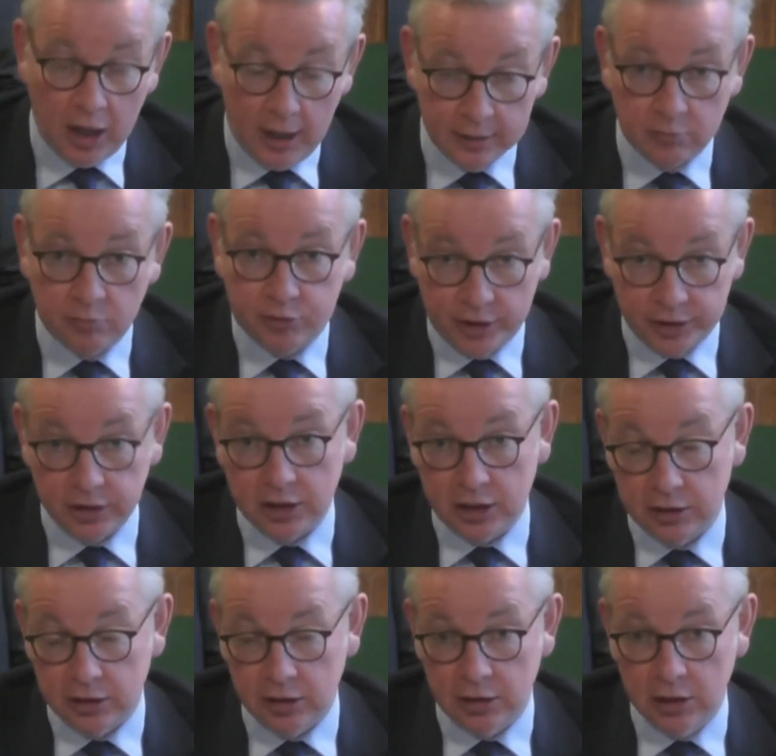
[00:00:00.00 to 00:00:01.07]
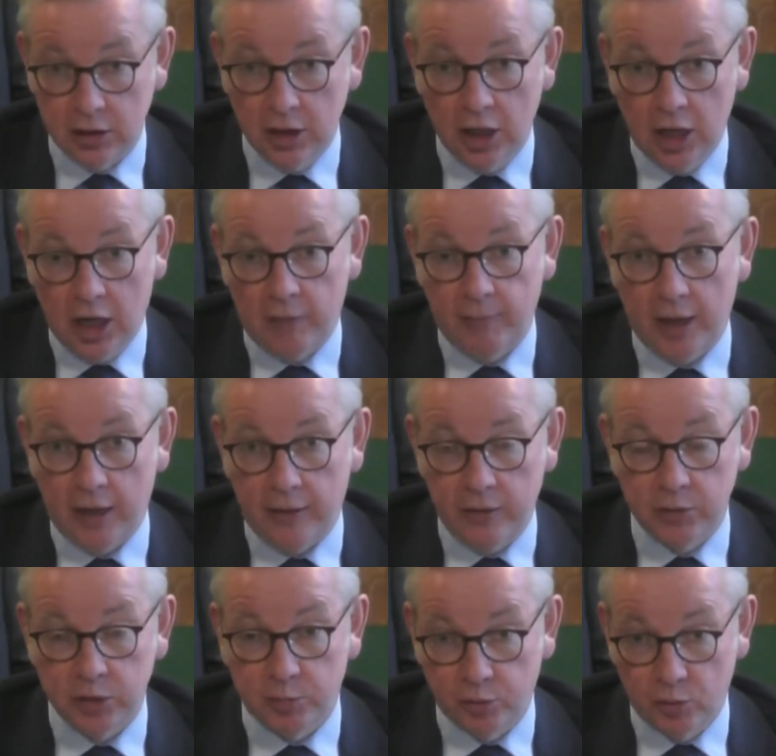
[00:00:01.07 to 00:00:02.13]
unprecedented, and there was
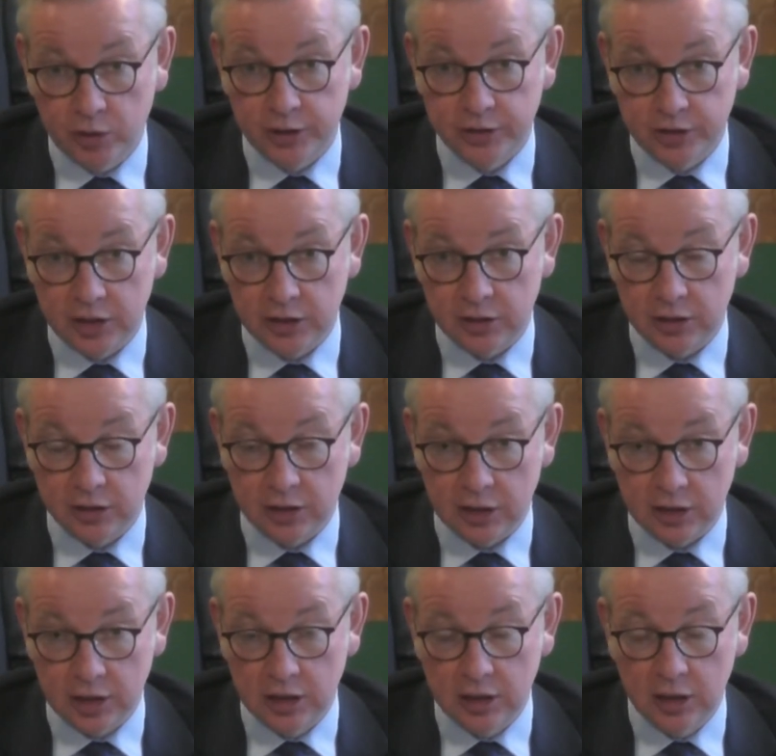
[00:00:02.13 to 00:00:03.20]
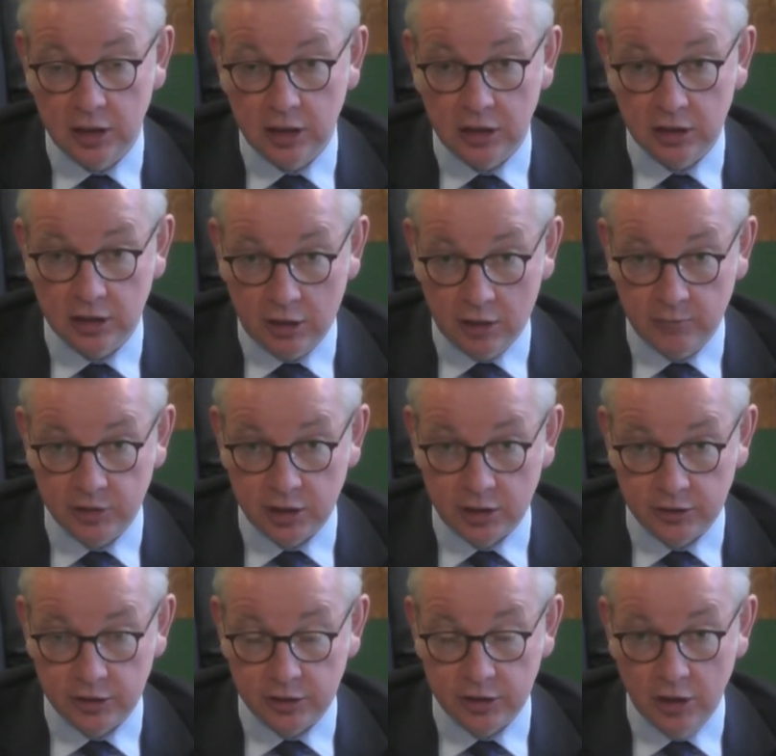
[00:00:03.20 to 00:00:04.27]
a broad consensus that in the
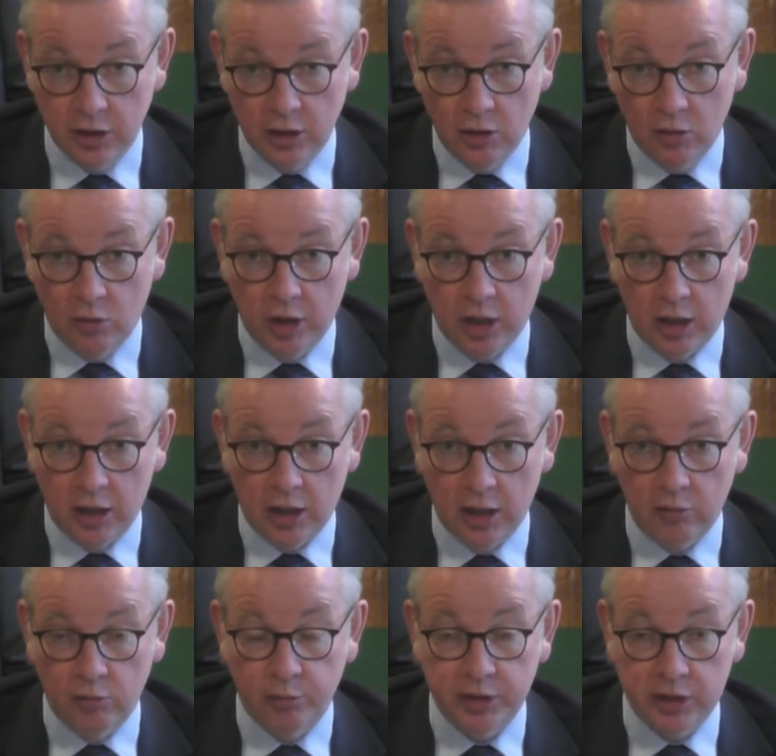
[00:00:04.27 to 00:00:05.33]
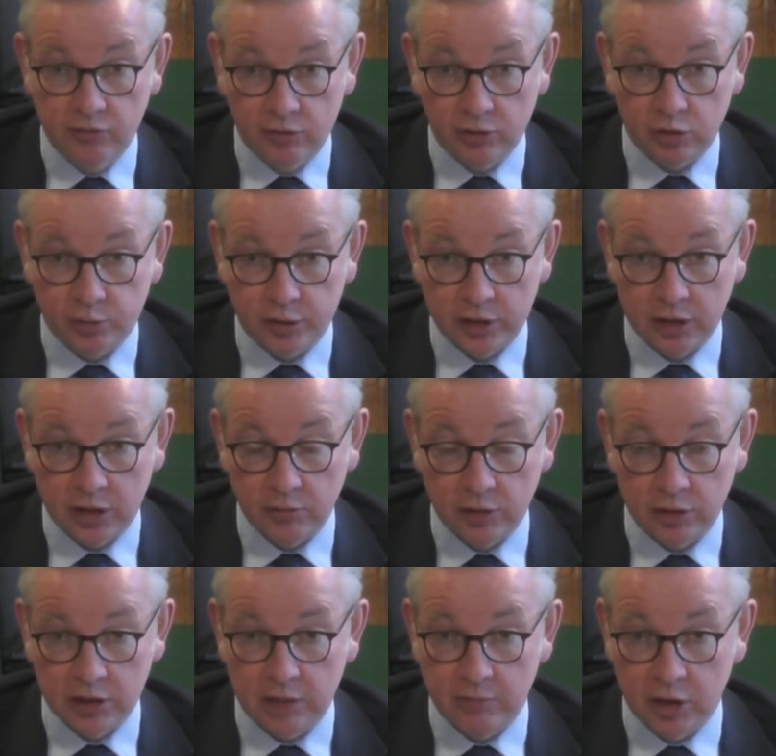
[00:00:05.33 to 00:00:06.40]
circumstances where it would be difficult to press ahead with
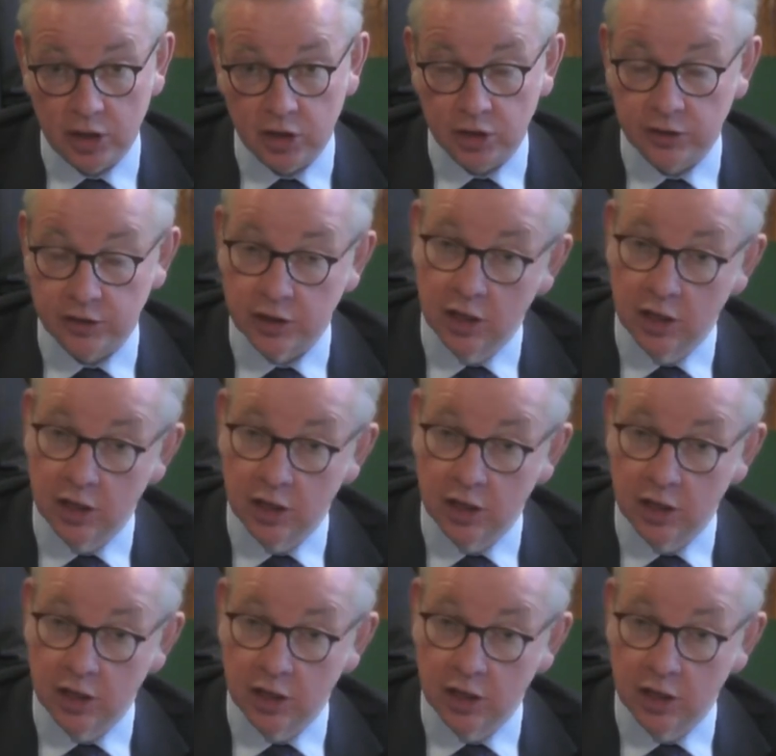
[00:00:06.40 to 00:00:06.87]
examinations,